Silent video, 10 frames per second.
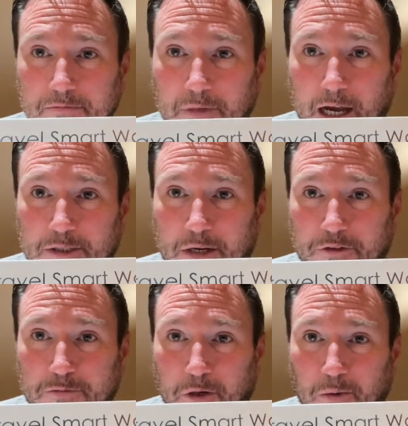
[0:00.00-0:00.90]

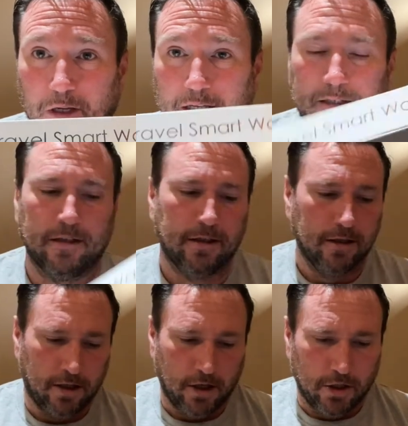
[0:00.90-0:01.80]
iTravel Smart Wallet.
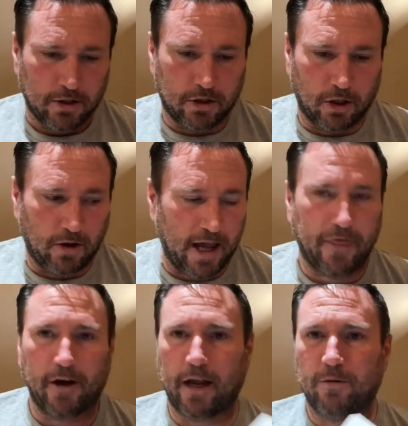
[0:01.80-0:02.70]
So I
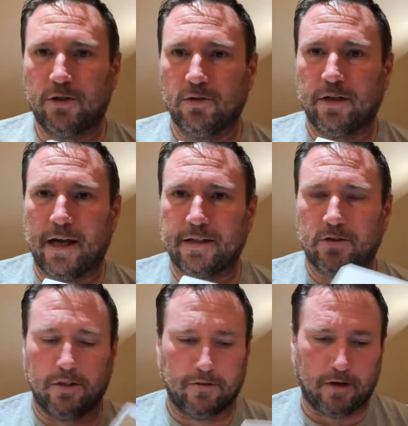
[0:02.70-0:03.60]
thought I would do a nice
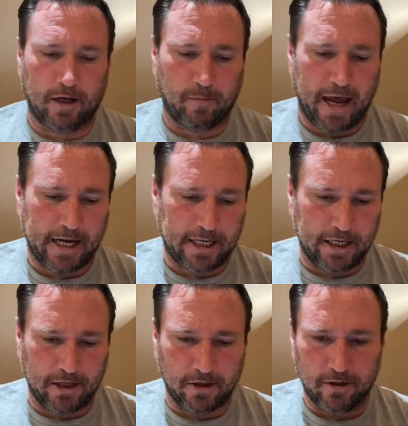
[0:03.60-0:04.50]
sort of
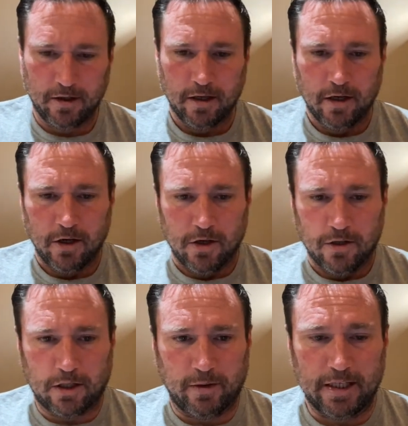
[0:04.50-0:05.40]
unpacking here
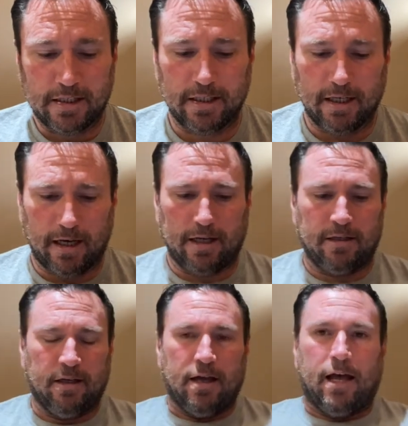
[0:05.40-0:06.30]
so we can see it.
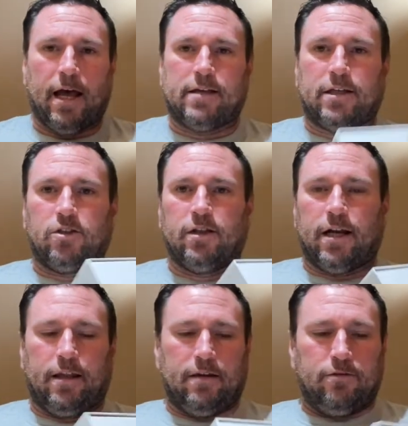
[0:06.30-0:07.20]
And as I took it
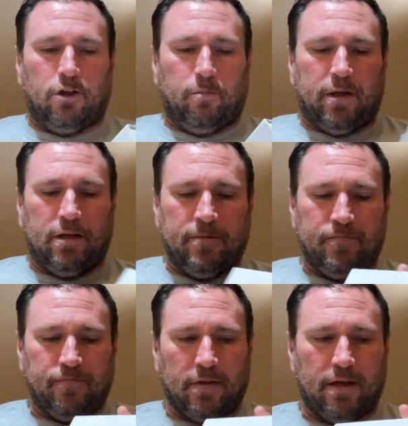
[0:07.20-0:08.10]
out of the envelope,
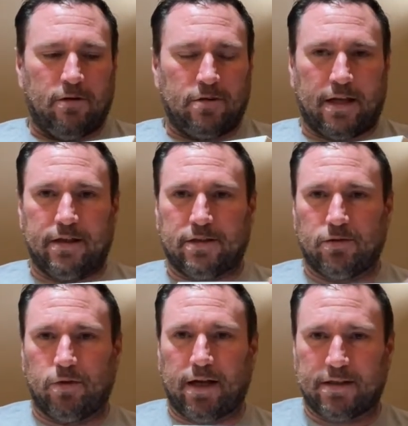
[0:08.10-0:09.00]
and this is
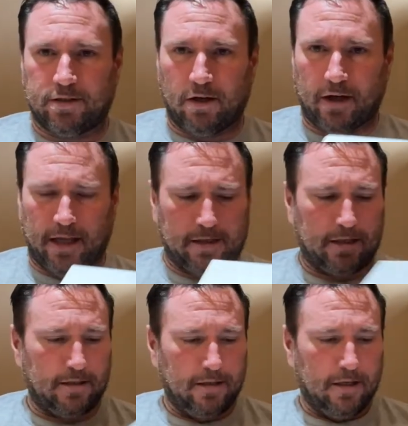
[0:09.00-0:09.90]
what I saw, and I
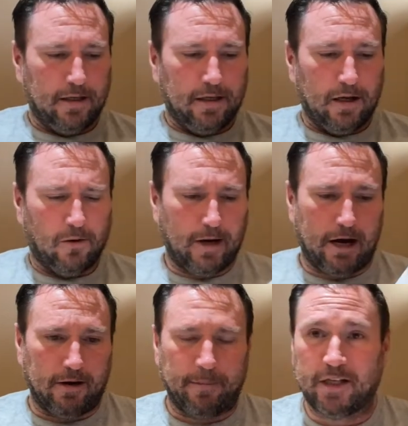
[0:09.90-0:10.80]
thought,
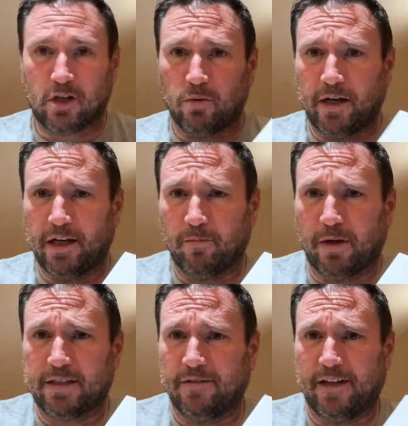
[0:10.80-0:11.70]
wow, I mean, it's already
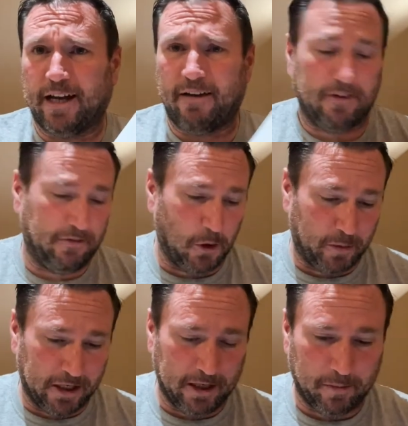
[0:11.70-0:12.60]
impressive and I haven't even
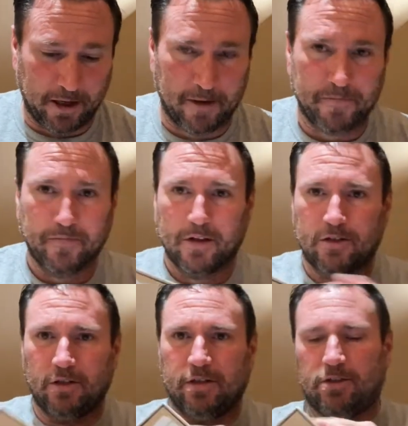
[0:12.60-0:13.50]
opened it up yet.
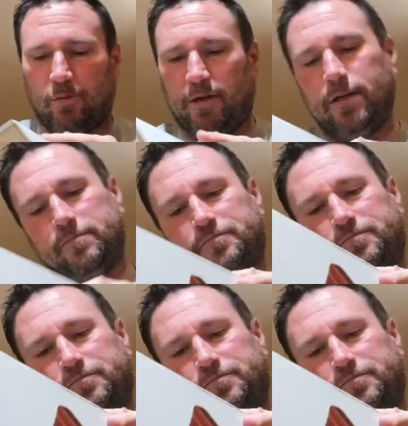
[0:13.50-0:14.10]
So let's open it.